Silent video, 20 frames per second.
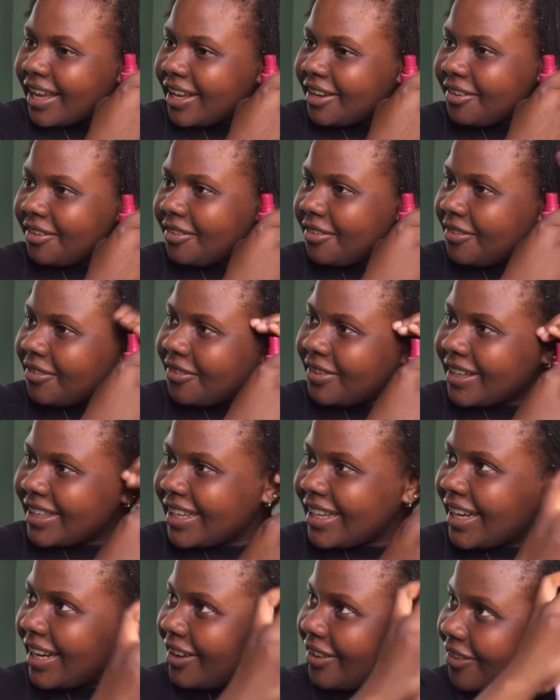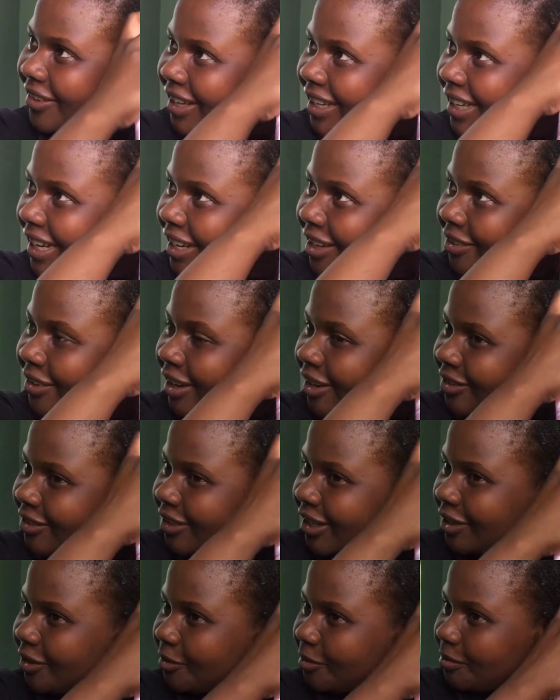I don't know, what can I call it? Anyway, I'll
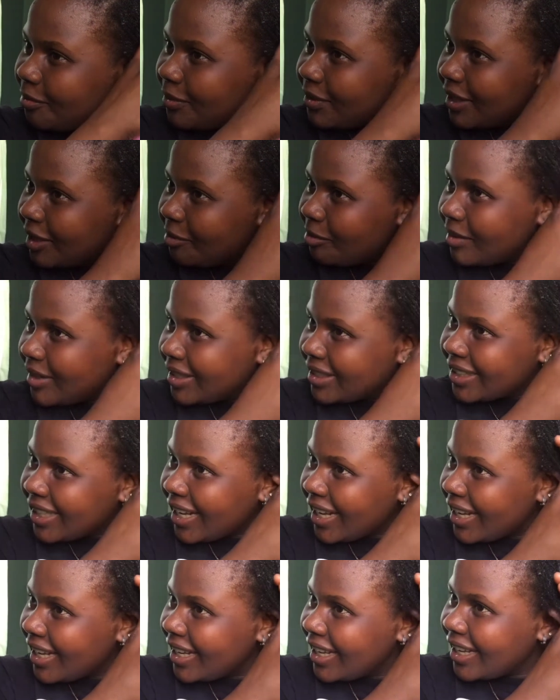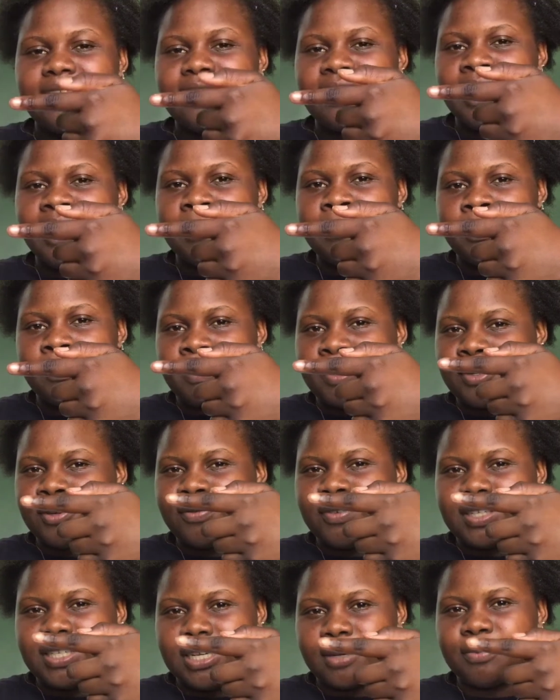try to put a picture. The upper part
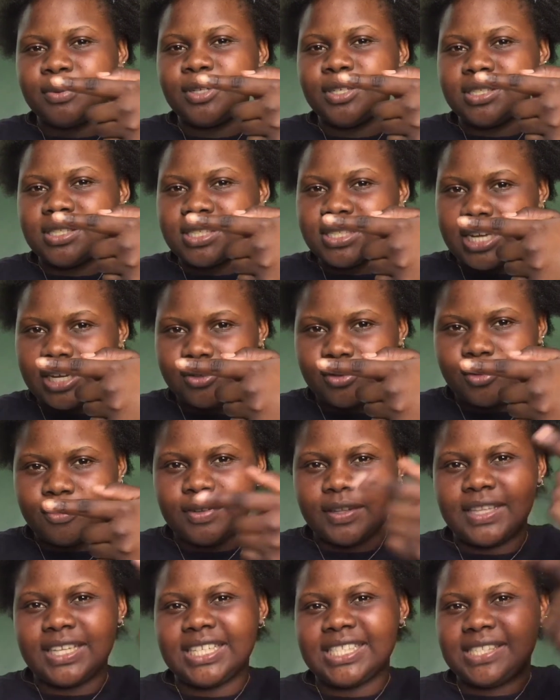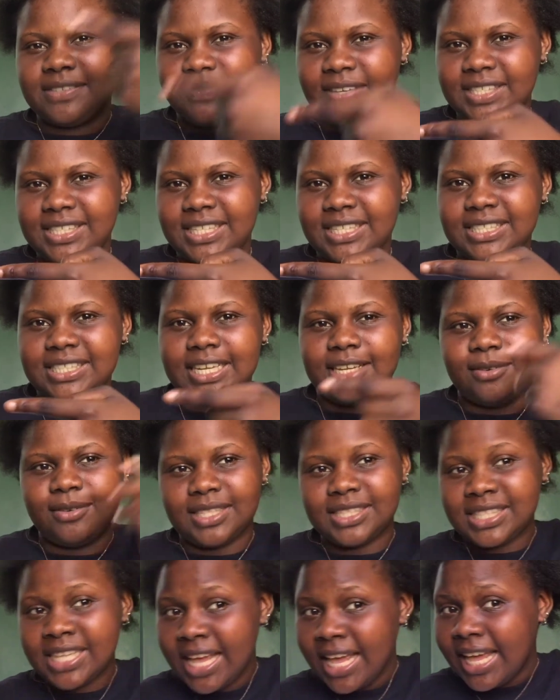of it up when it's cut off and then it's facing
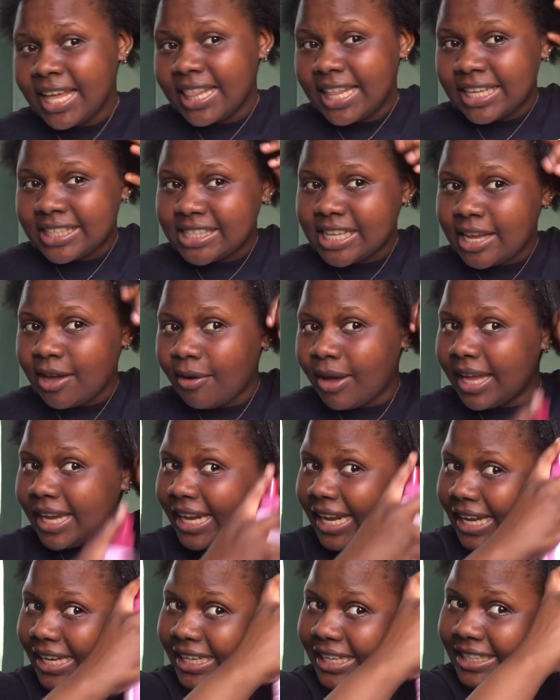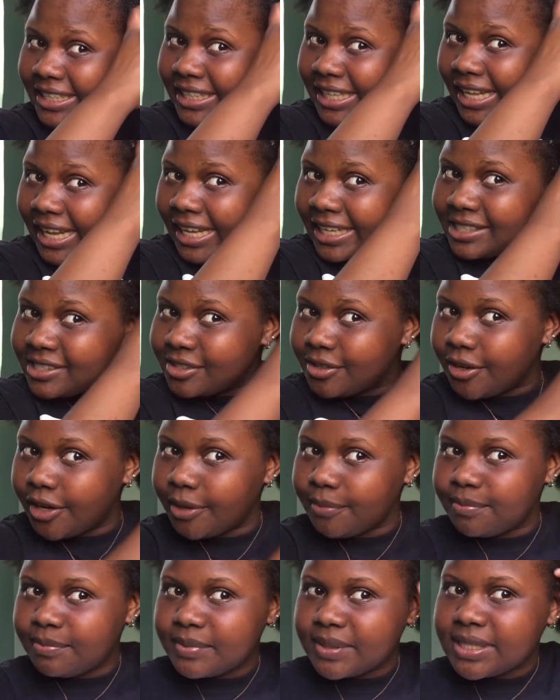sideways. That's how I landed there,
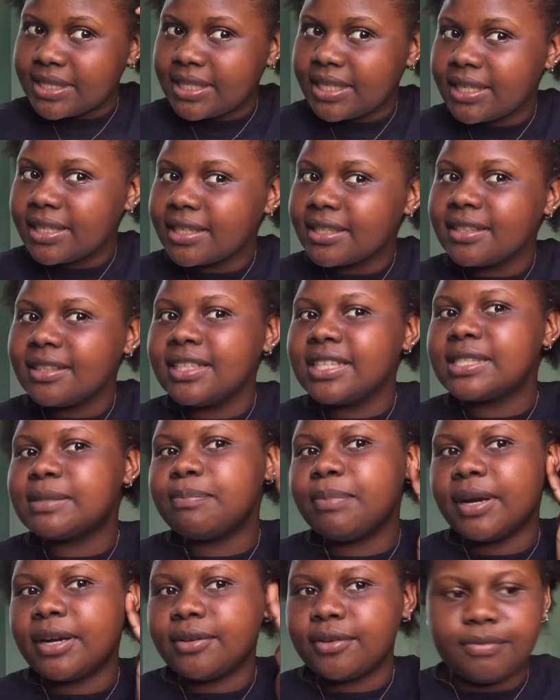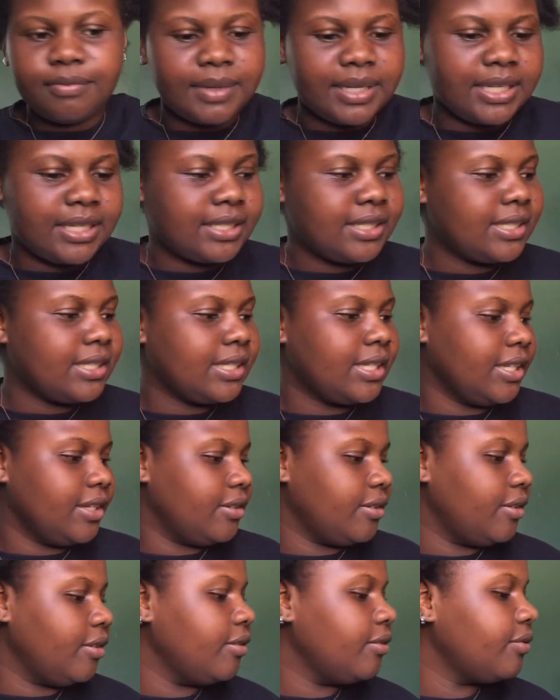scraped this part of my
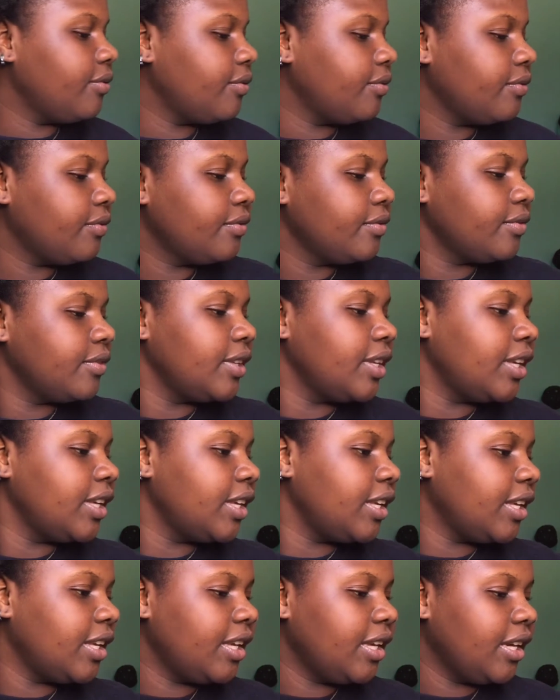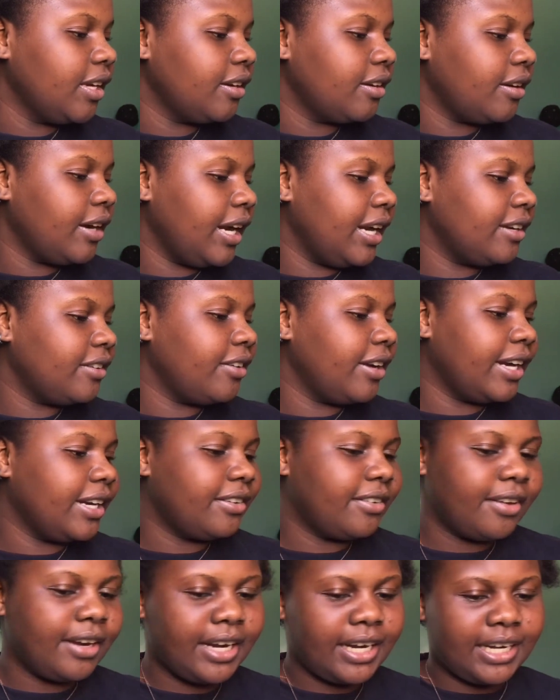skin off. Cried
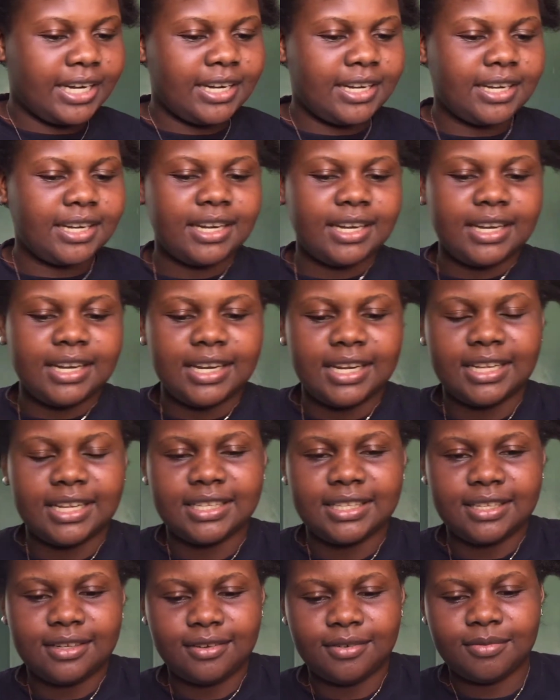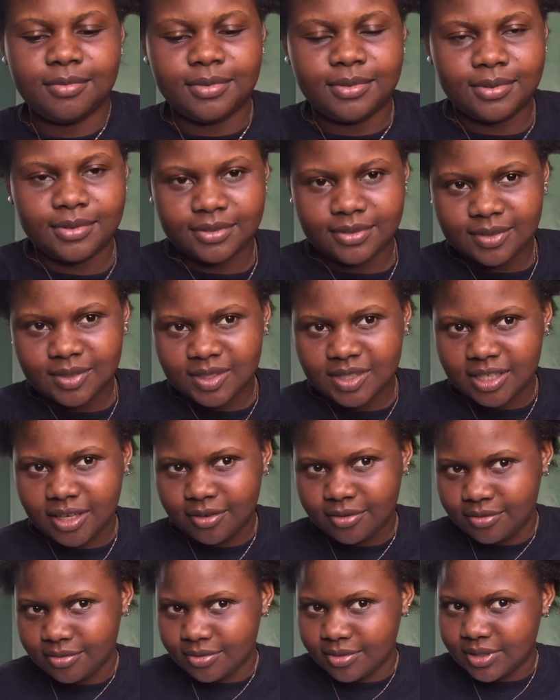as a normal
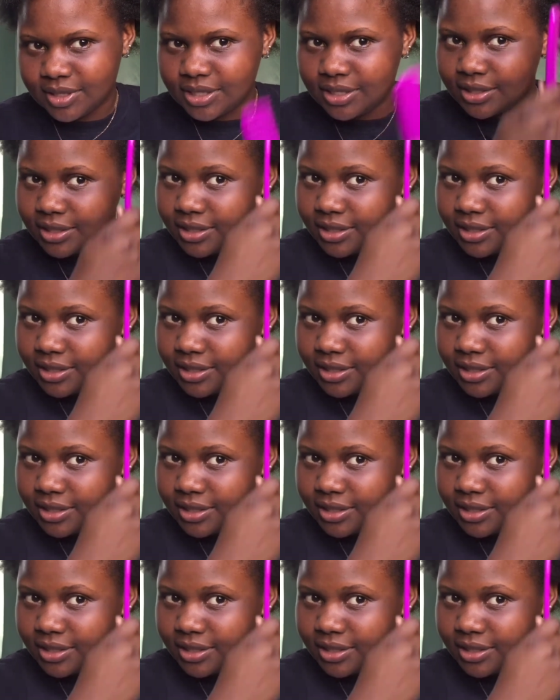childhood.